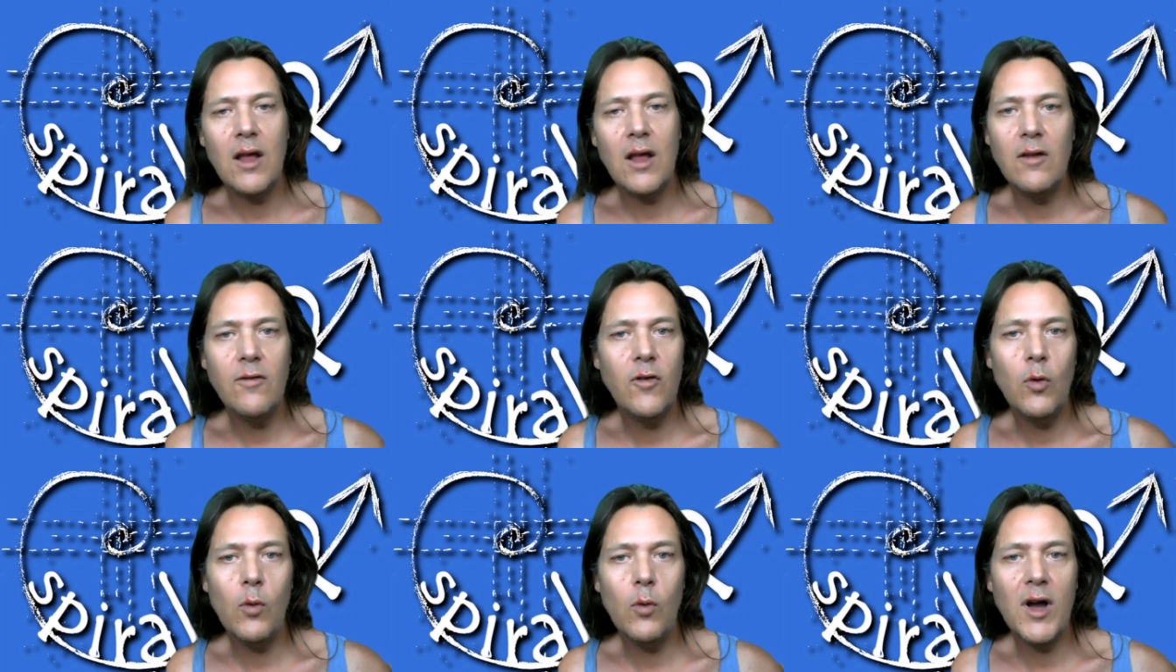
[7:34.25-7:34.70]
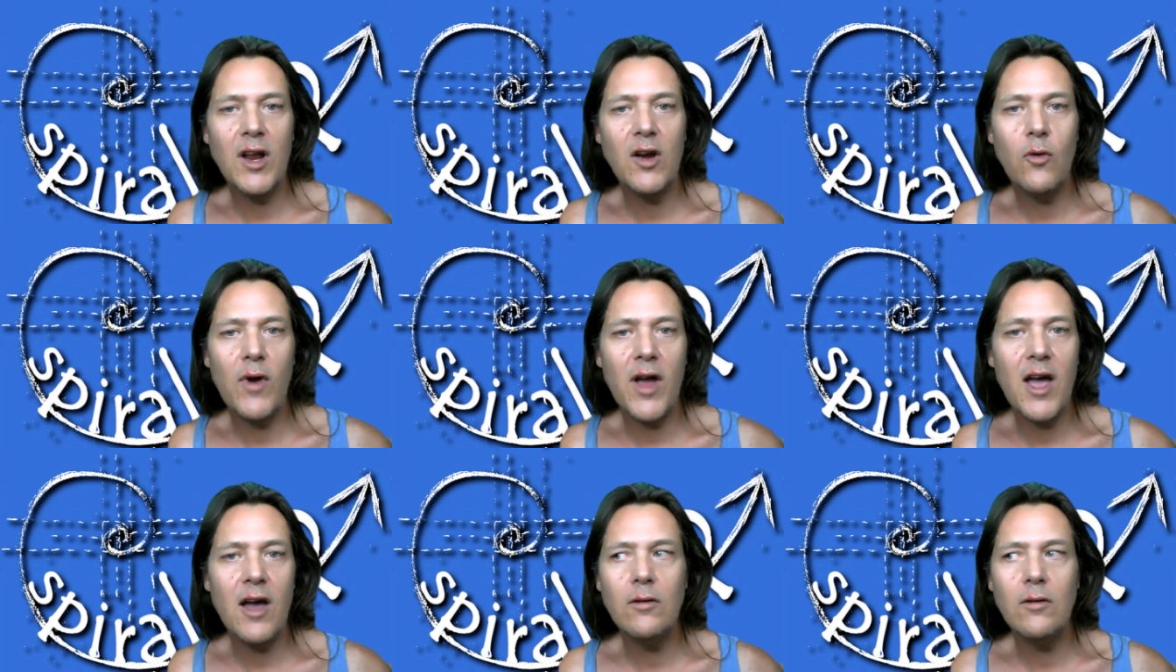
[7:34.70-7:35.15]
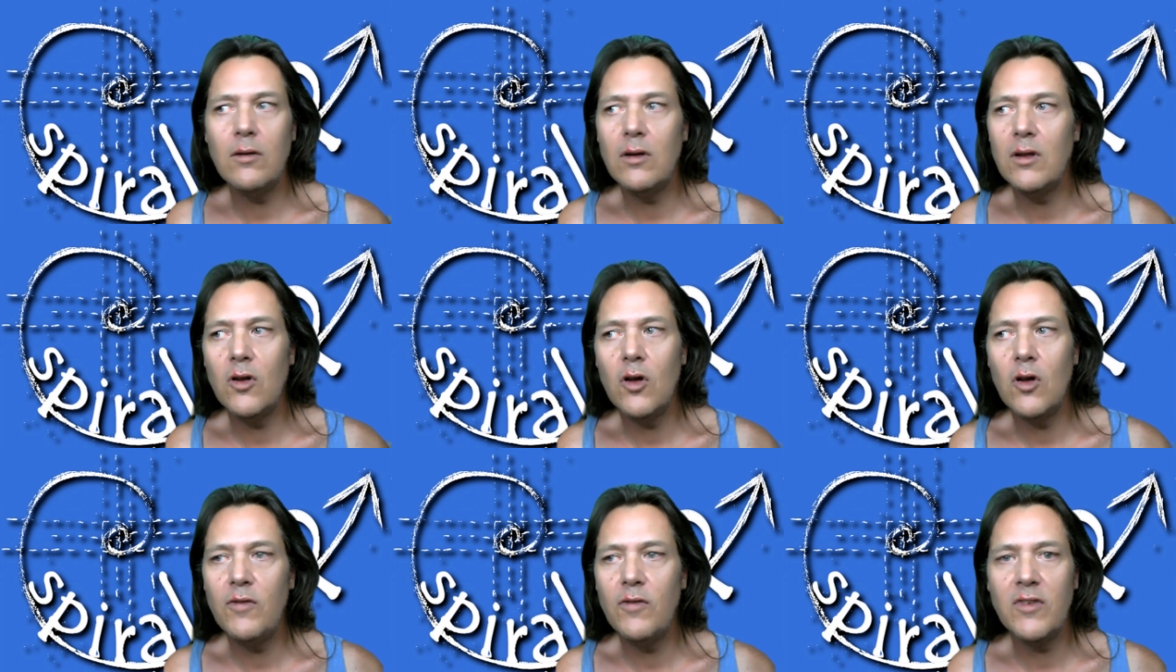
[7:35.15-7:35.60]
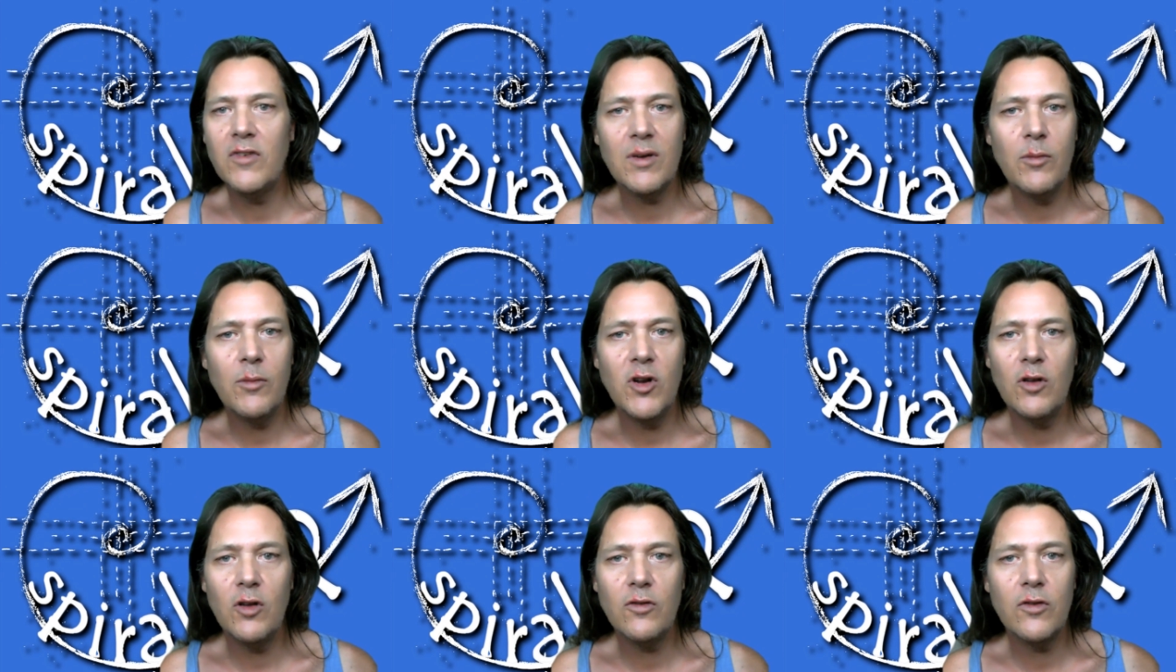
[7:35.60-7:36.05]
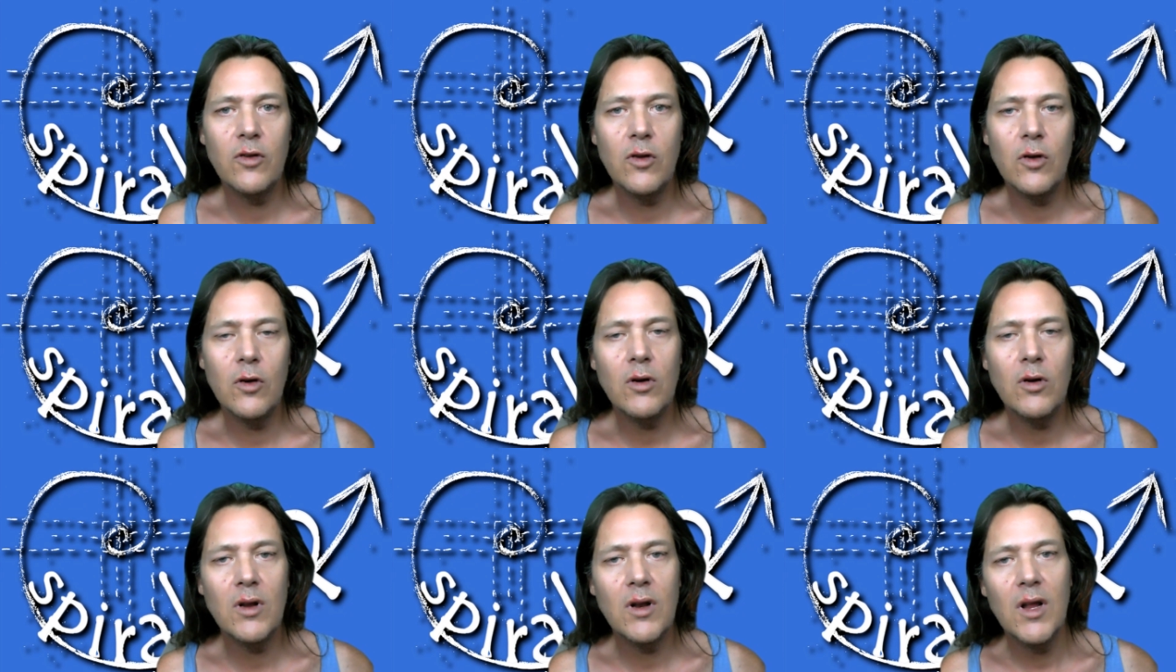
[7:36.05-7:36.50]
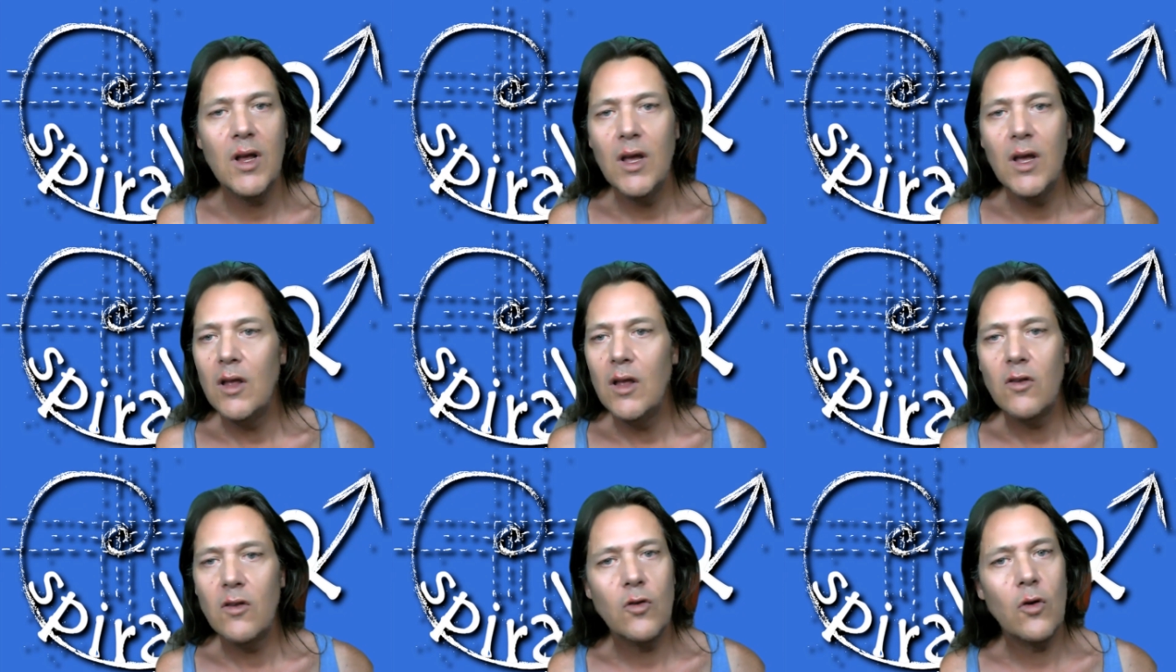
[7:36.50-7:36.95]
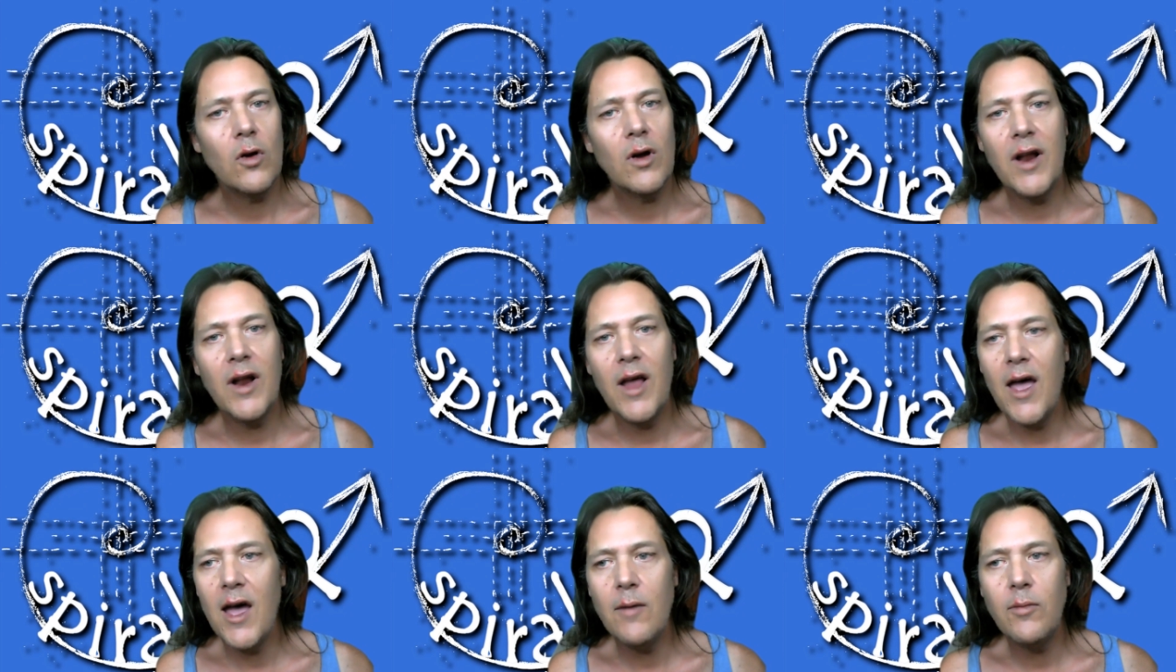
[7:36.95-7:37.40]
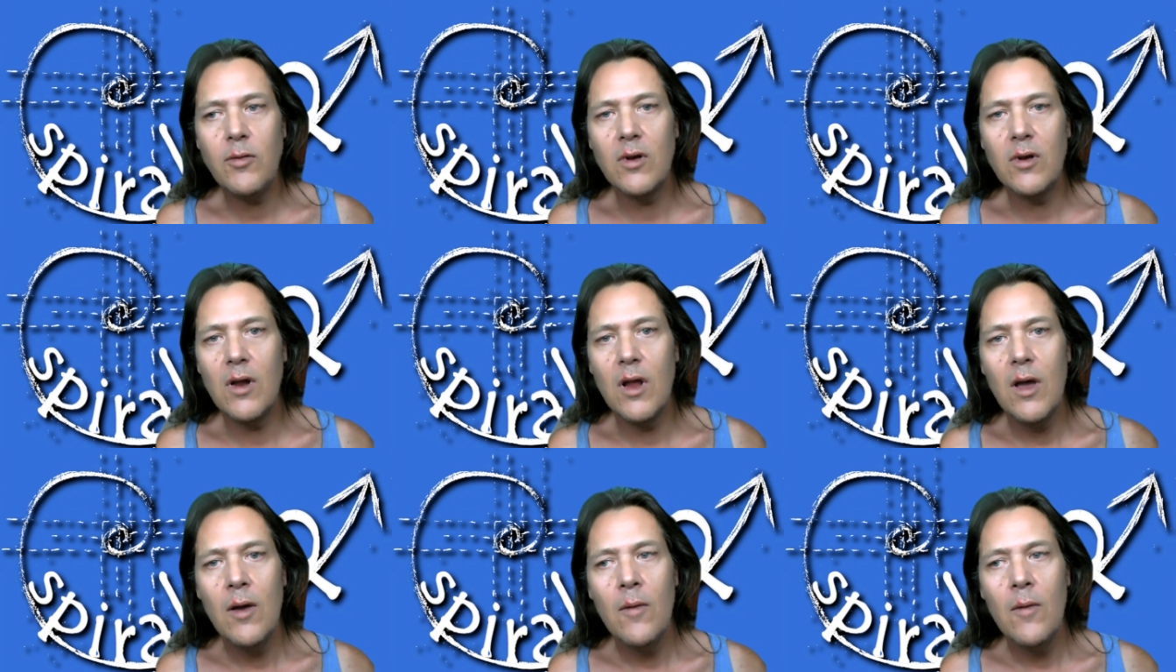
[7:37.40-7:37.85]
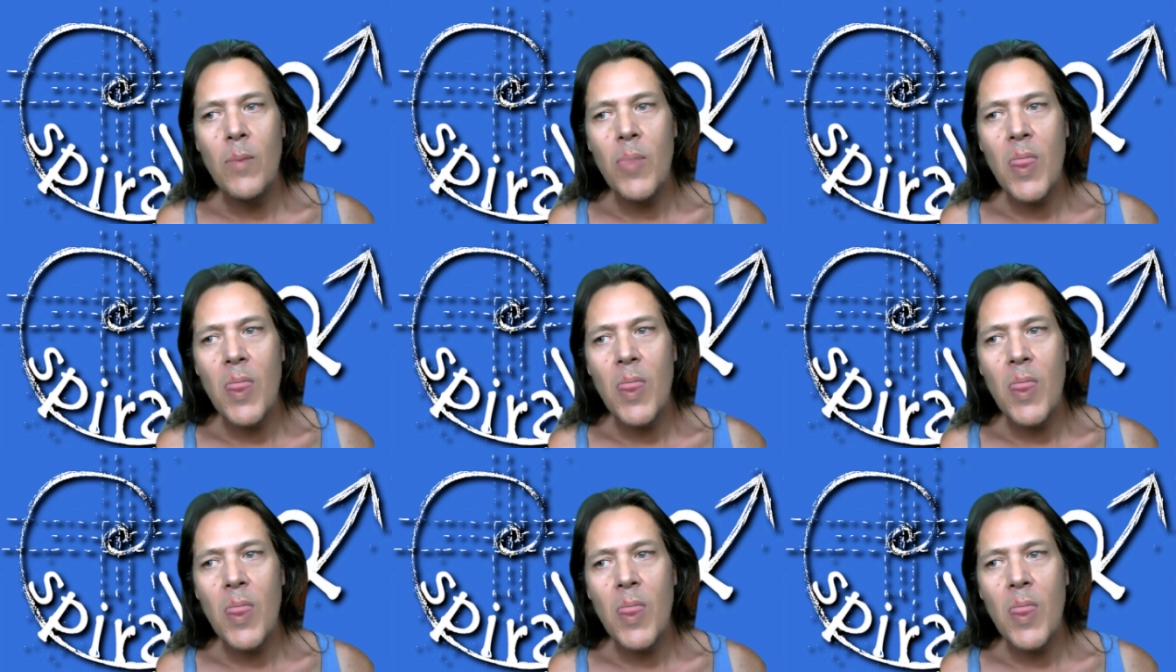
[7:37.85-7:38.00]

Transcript: and if you wait around, you know, for someone else to do it, it's not going to happen.